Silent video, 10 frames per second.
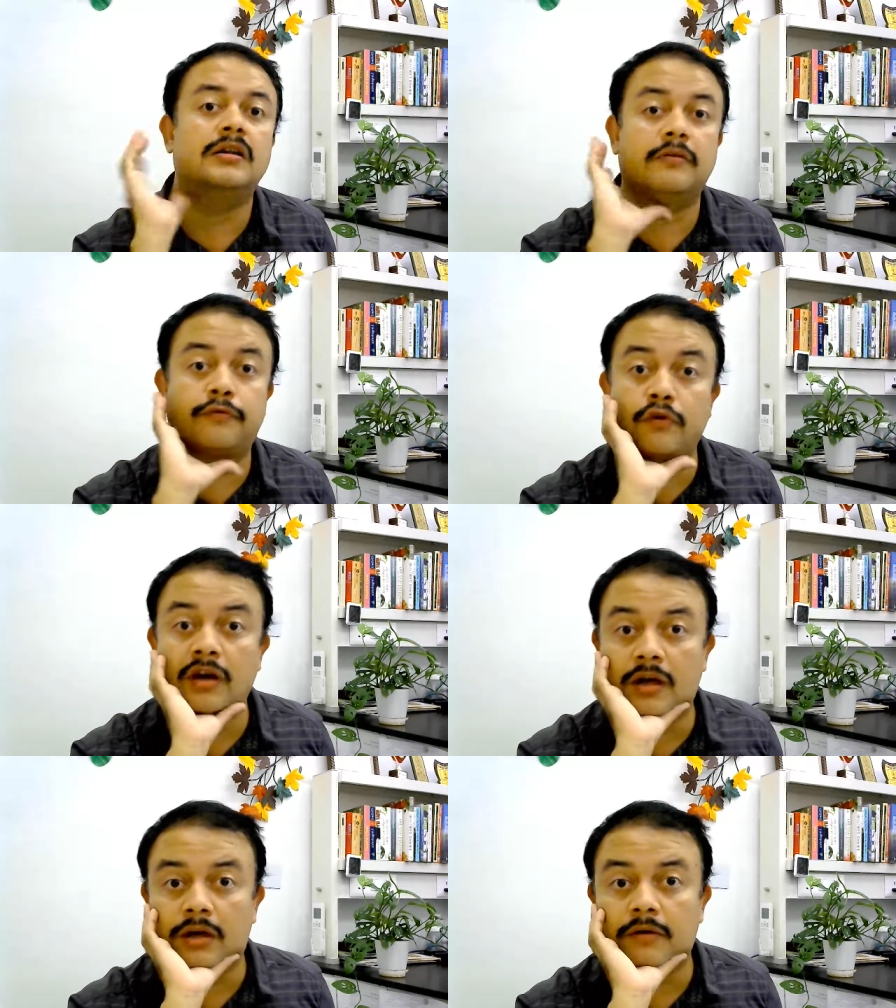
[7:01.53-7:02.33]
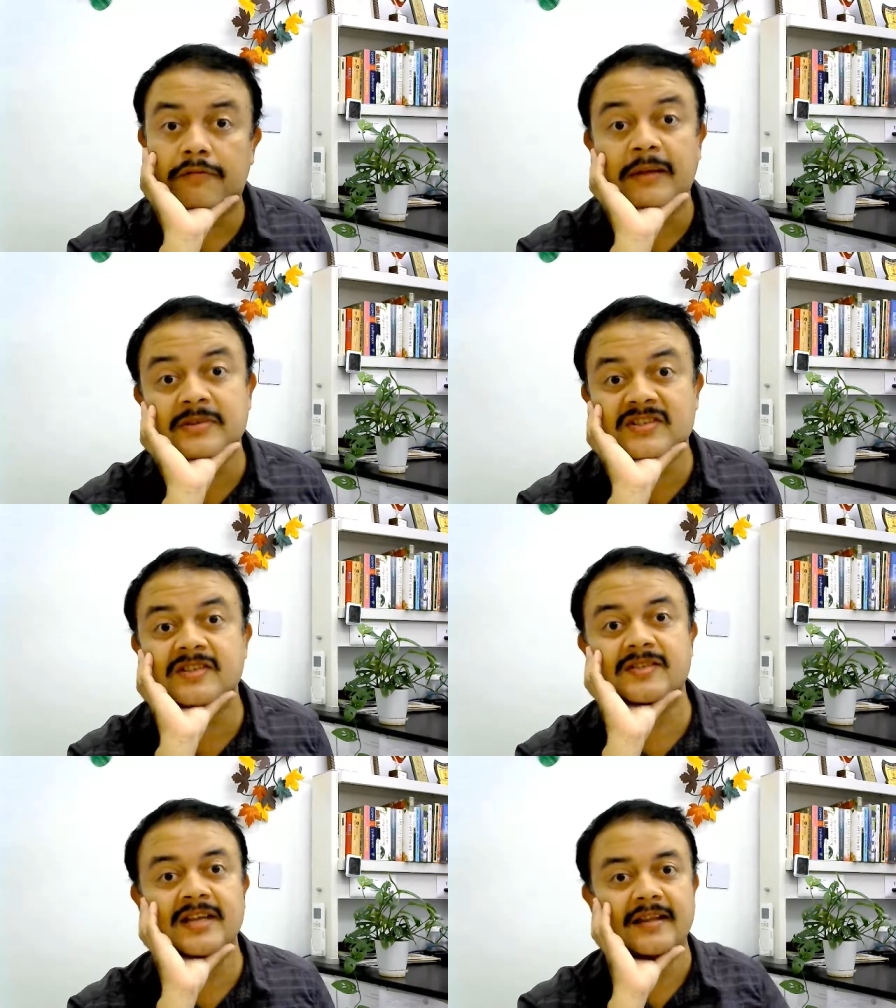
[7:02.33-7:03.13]
Fuller famously
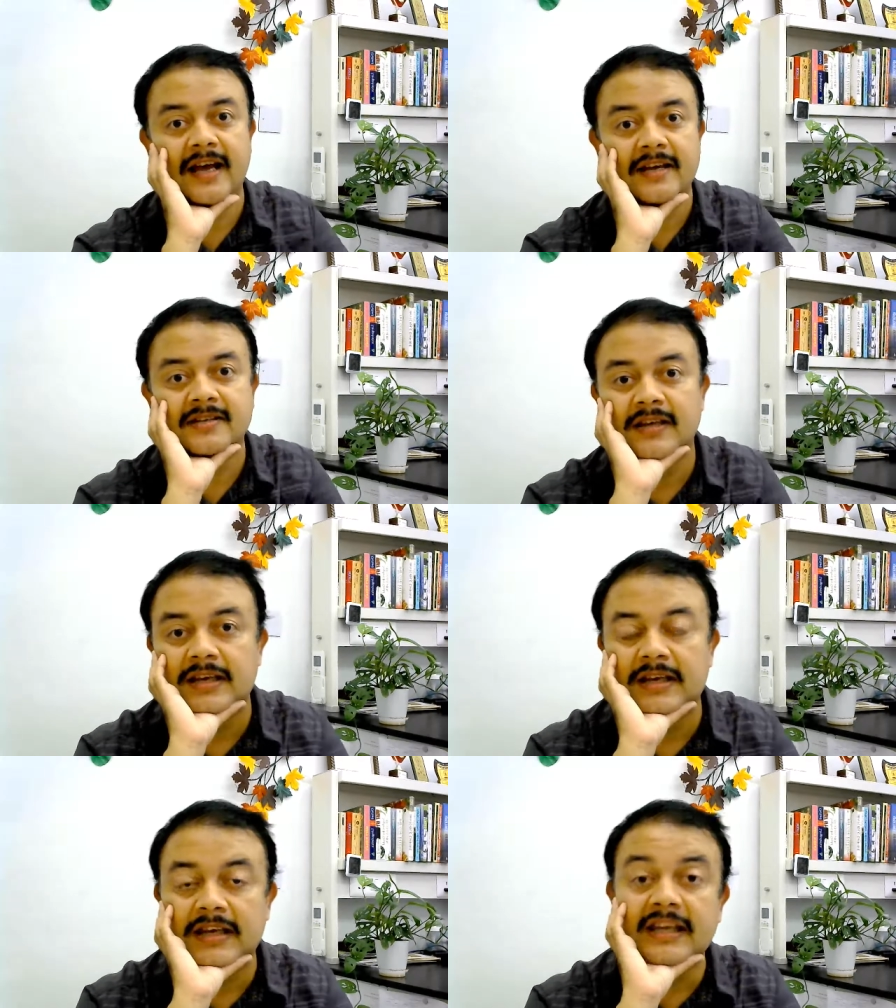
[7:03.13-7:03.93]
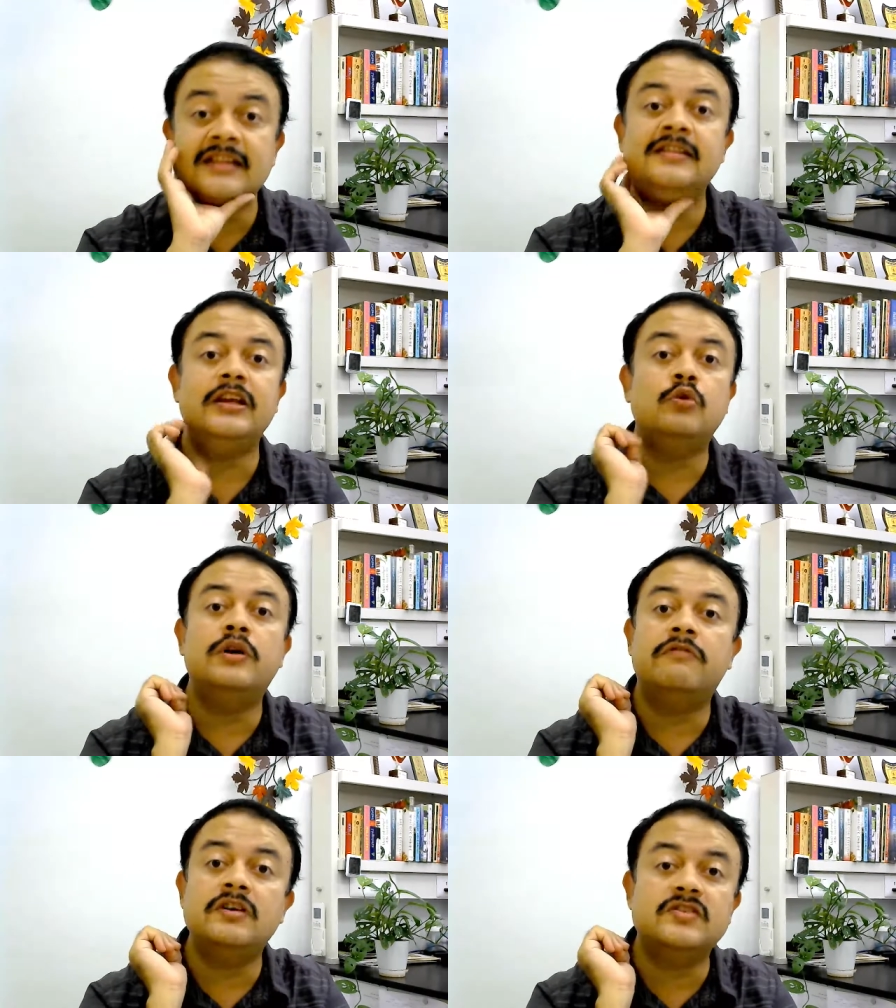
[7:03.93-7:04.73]
said that in the
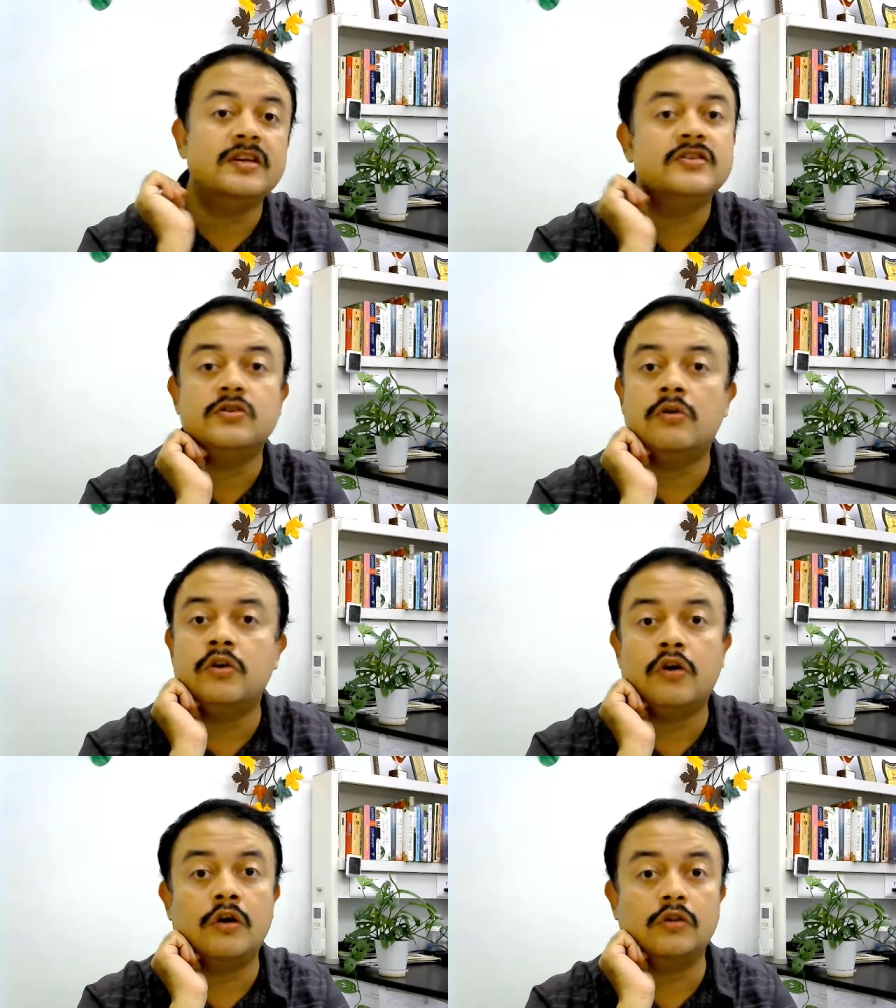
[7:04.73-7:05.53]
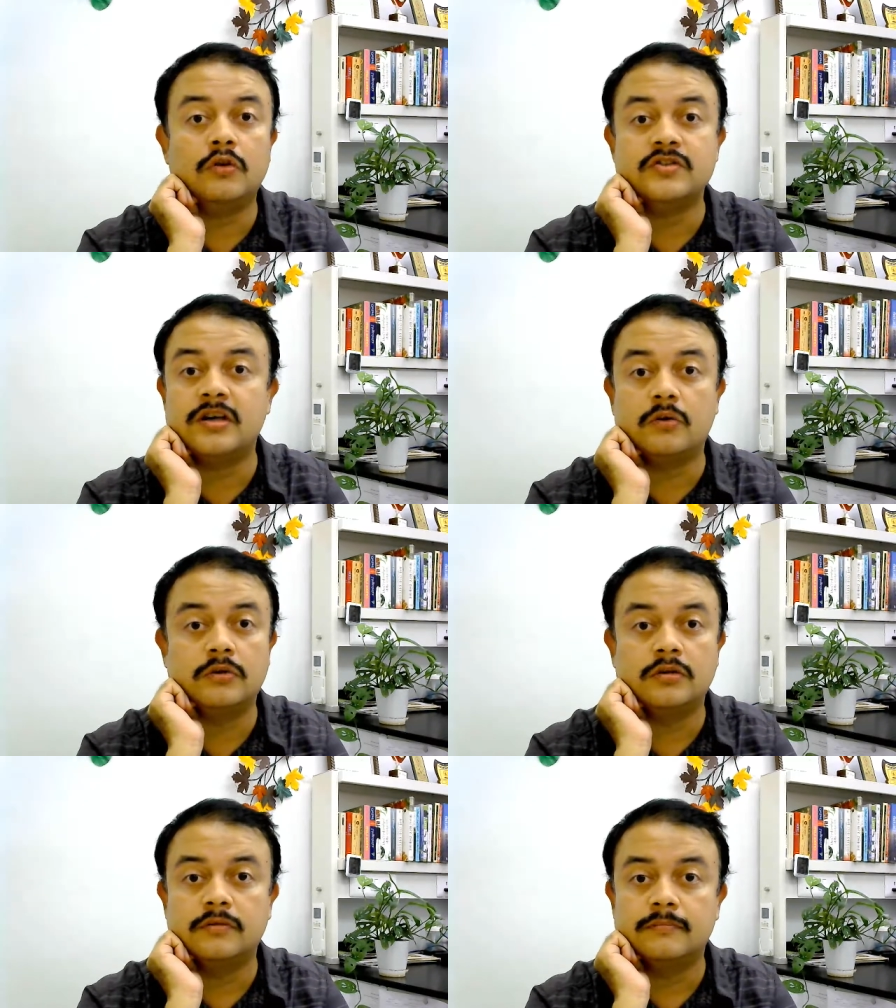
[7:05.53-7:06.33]
universe there is no north or south.